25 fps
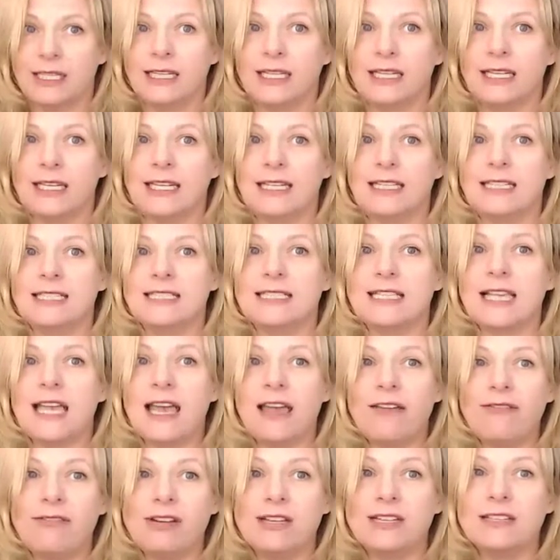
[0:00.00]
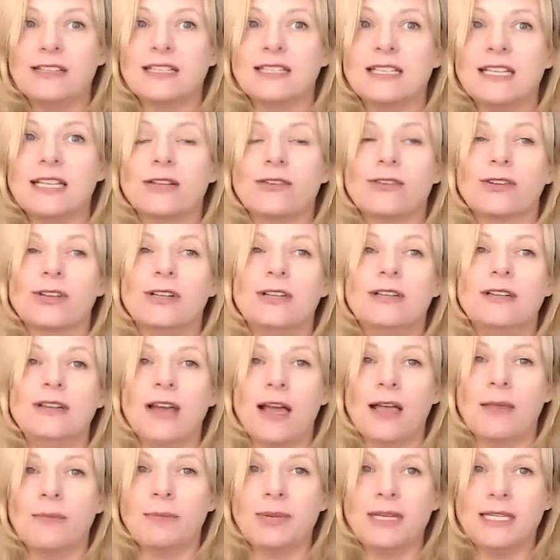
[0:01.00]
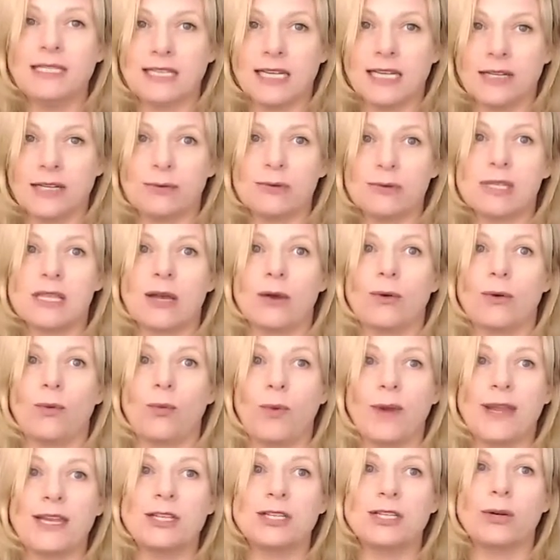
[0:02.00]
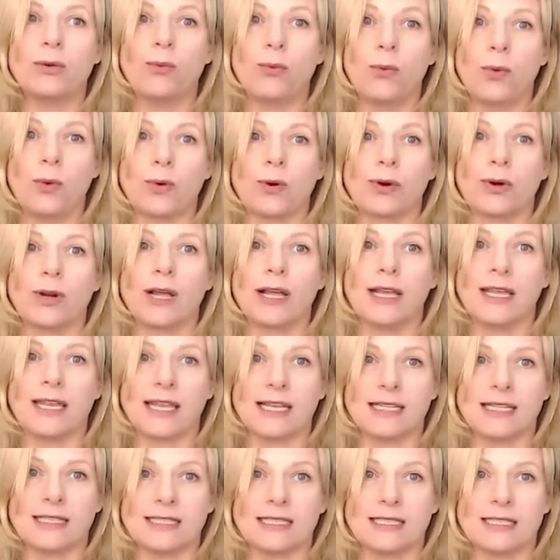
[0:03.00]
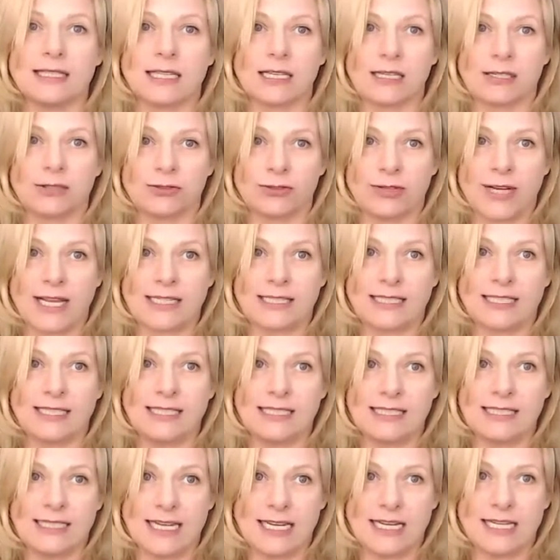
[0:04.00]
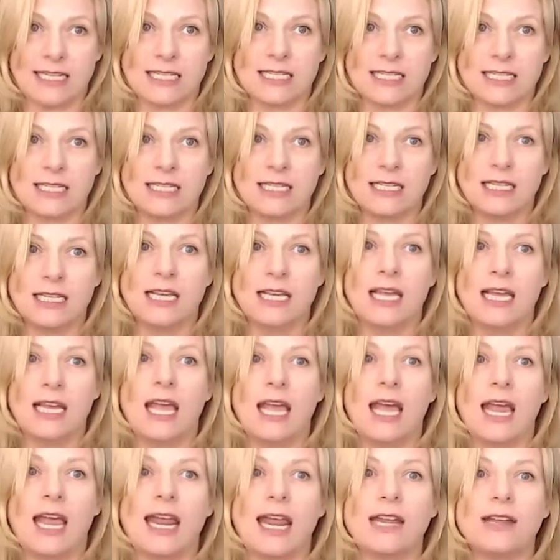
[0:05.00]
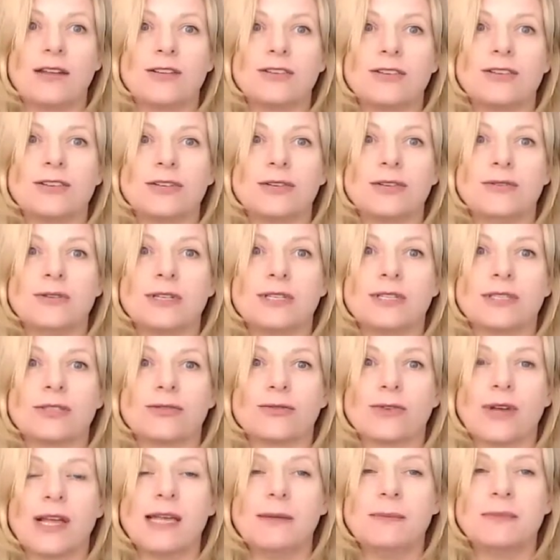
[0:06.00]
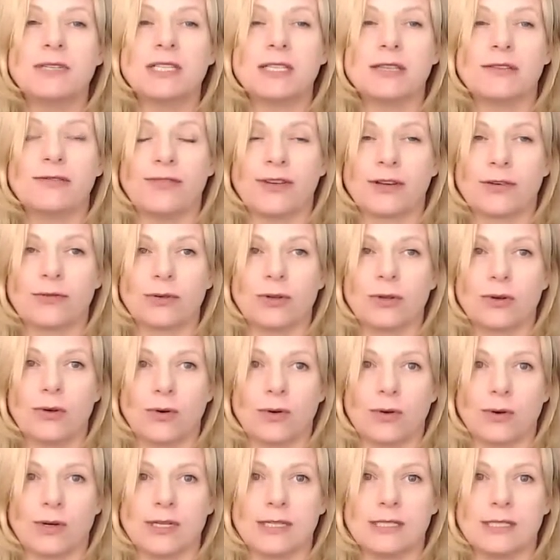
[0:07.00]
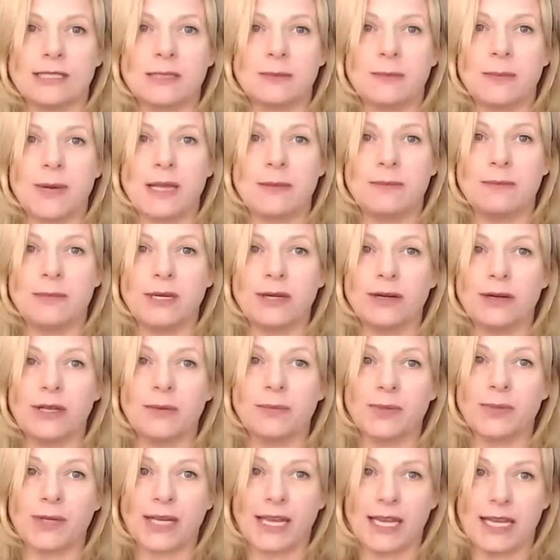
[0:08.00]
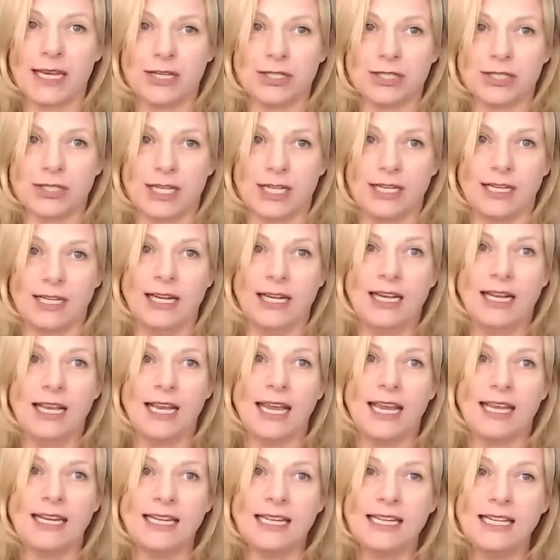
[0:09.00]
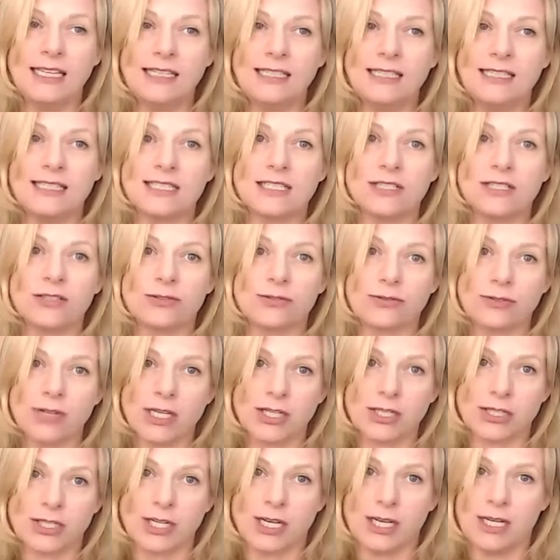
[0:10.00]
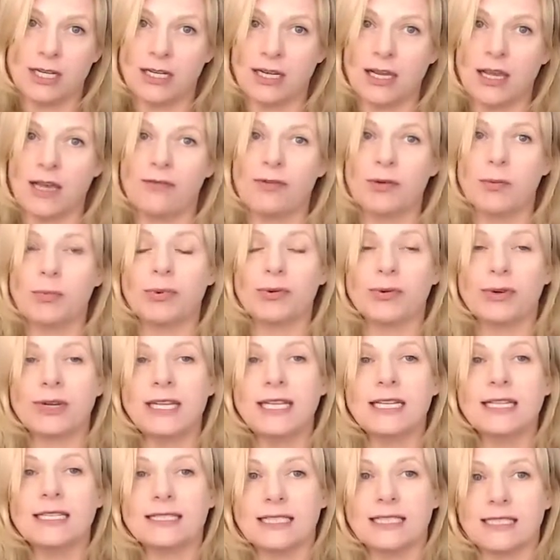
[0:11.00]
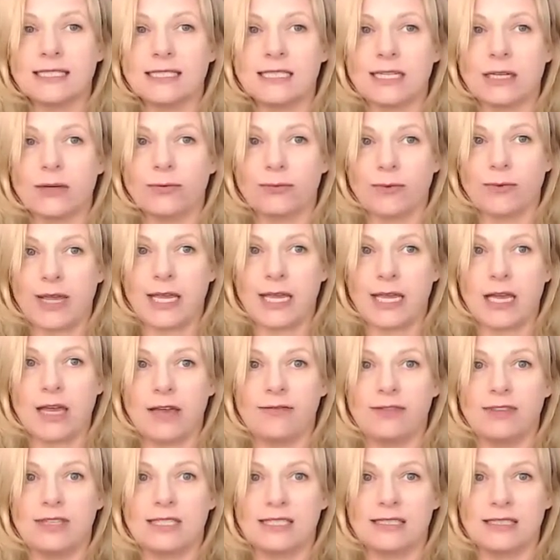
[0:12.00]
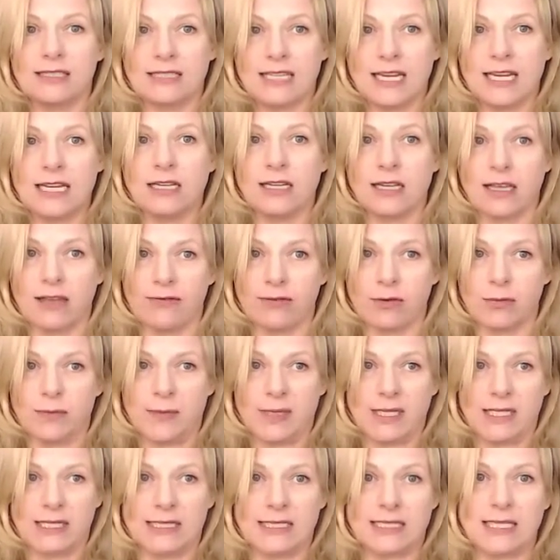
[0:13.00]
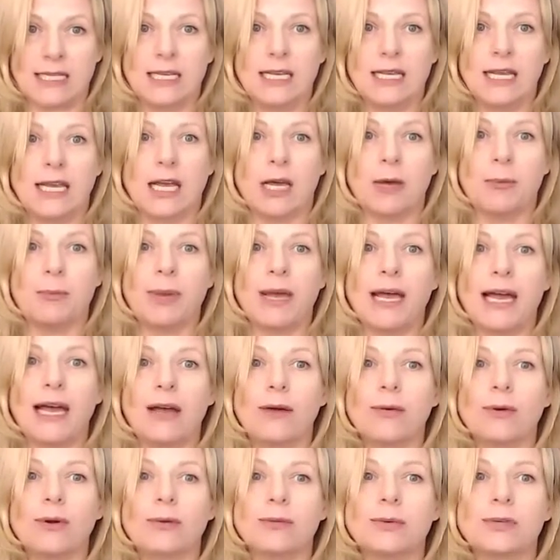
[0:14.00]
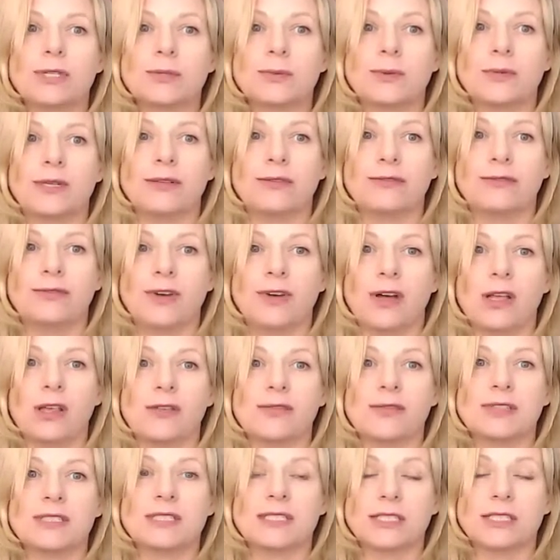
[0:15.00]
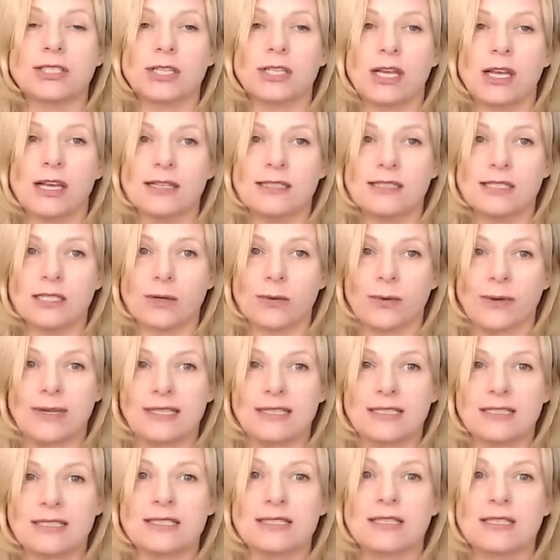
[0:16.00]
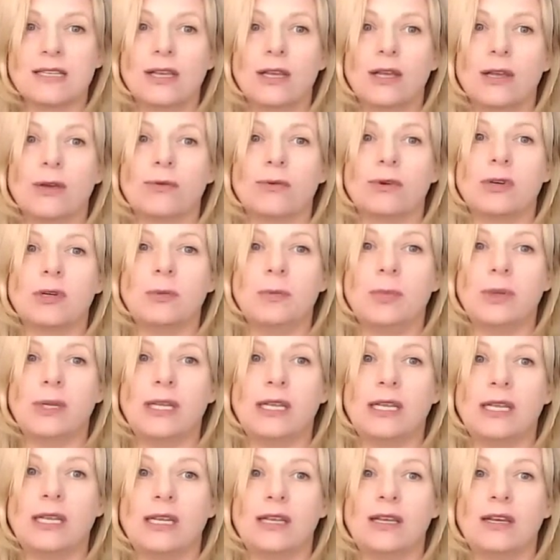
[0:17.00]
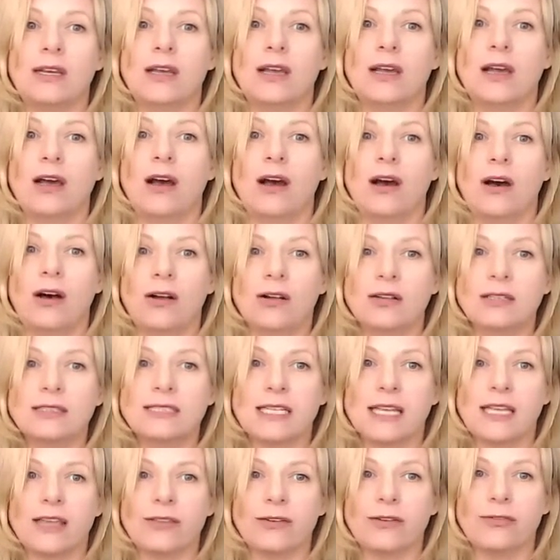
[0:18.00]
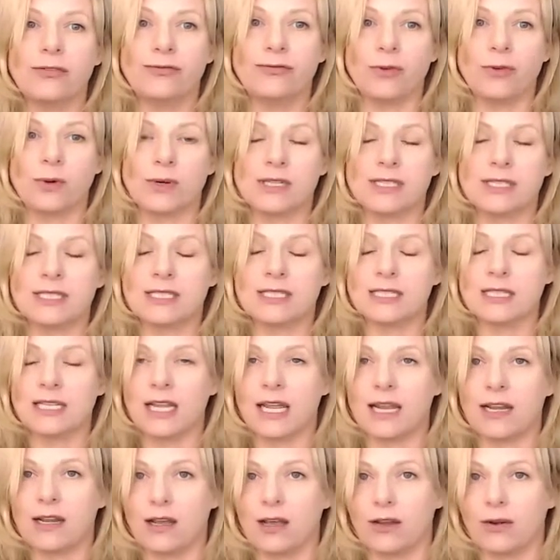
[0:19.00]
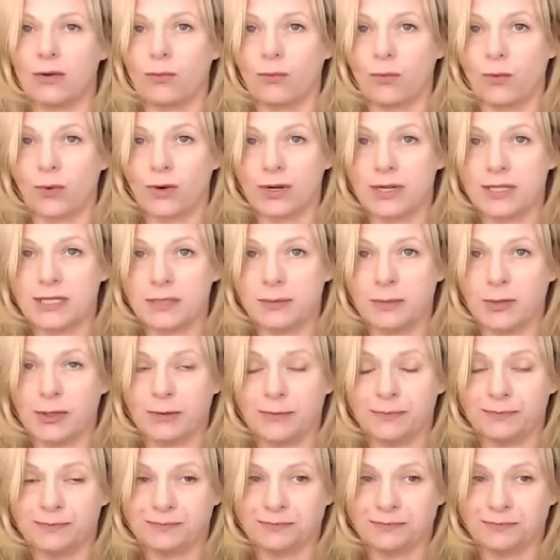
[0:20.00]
It is evident it could not be done without waging war against the contracting state, and to ascribe to the federal courts, by mere implication and in destruction of a pre-existing right of the state governments, a power which would involve such a consequence would be altogether forced and unwarrantable."